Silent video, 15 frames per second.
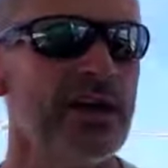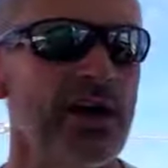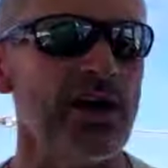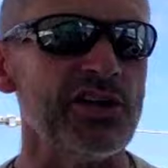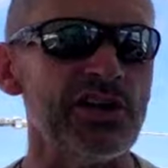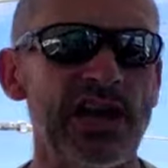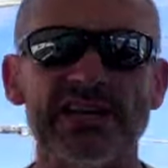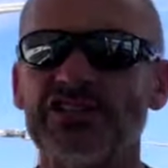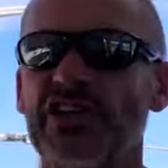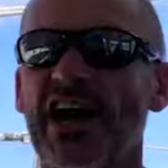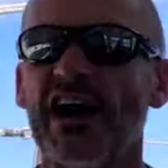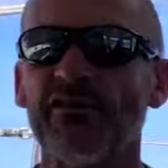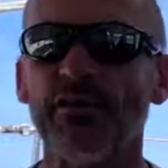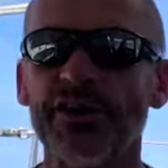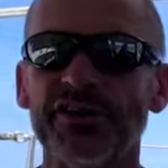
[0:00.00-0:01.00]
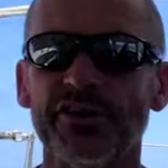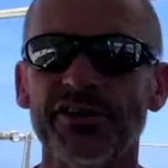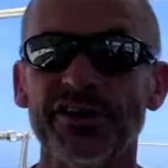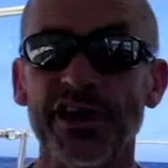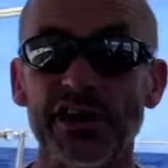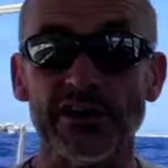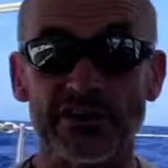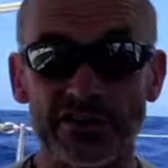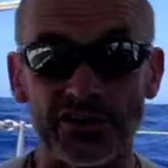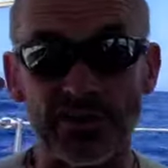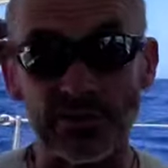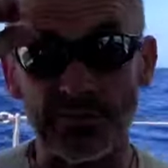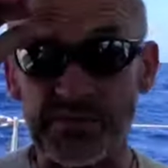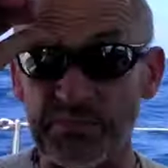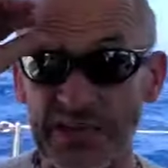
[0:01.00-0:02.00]
you'll actually have wind on the nose, and
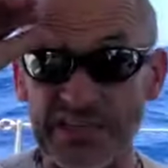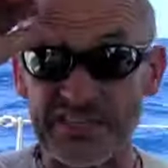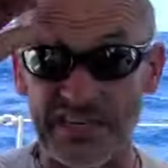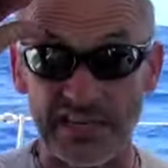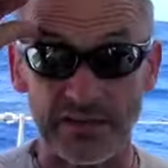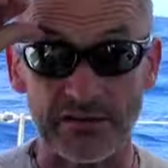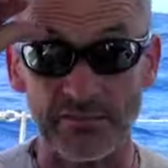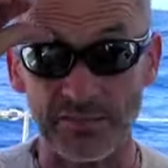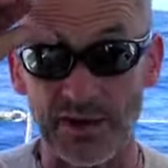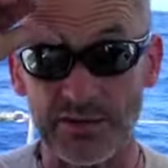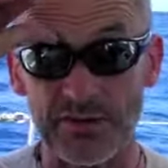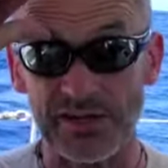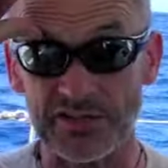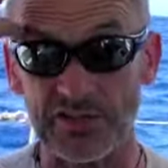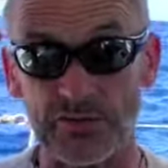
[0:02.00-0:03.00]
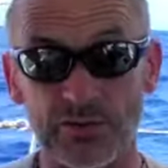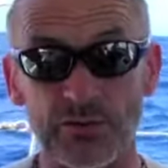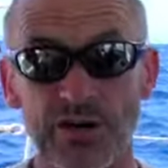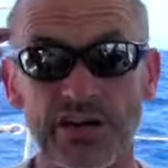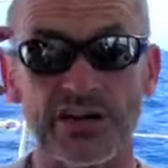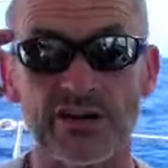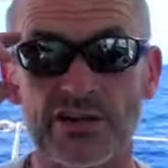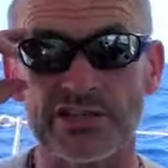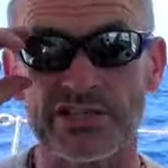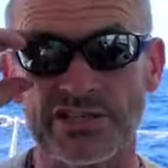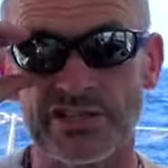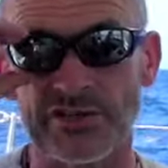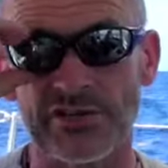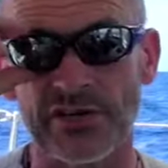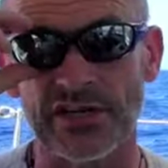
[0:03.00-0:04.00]
you'll be beating pretty much all the way across
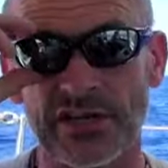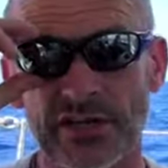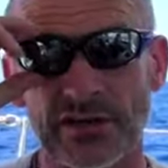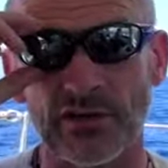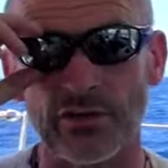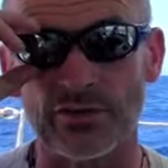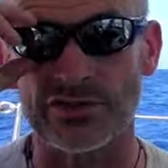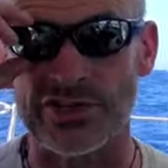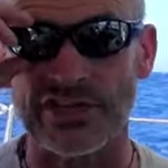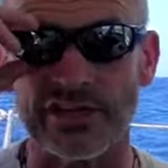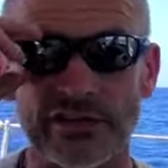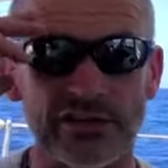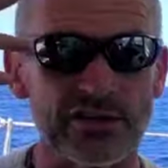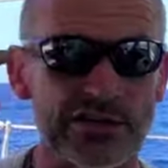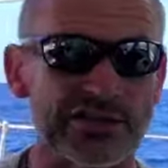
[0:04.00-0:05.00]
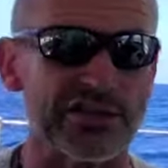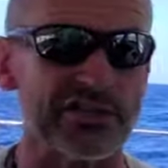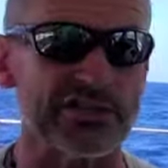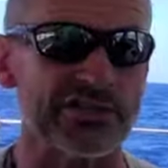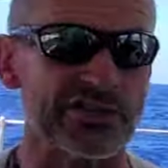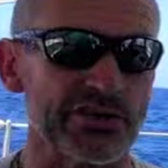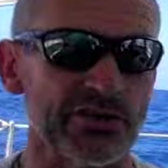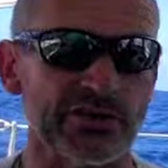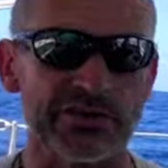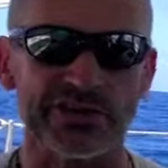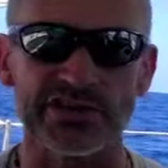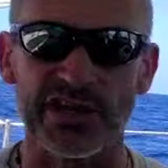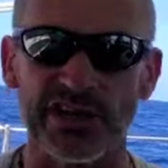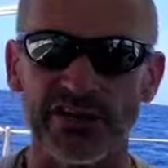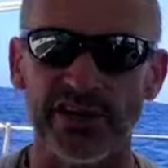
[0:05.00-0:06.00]
to Horta, across to the Azores.
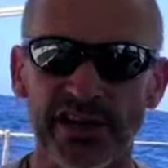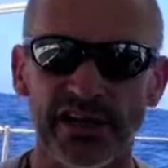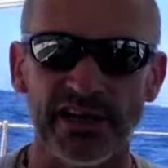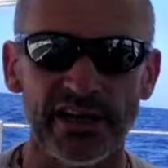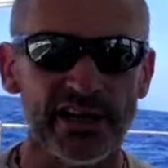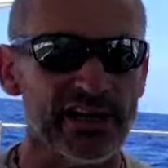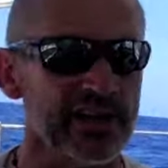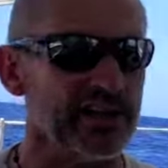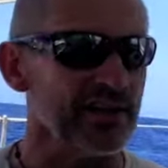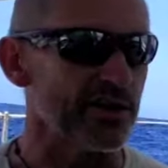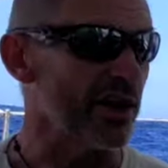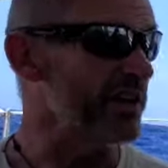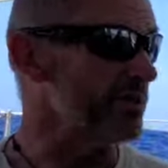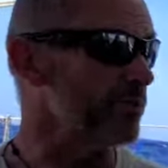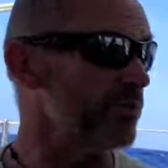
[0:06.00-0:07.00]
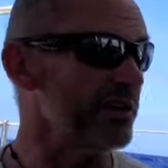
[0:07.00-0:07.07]
So great,